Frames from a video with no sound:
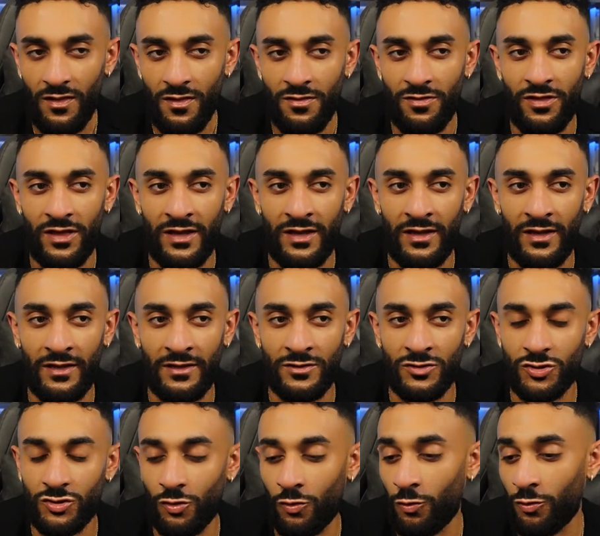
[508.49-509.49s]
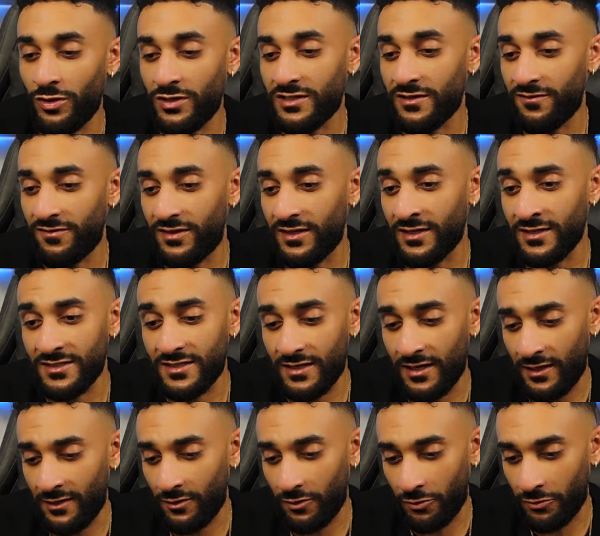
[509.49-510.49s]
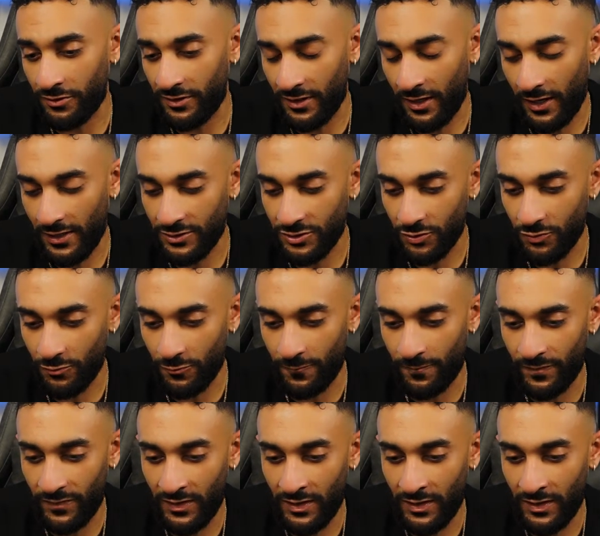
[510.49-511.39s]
than stories of things that I learned in high school.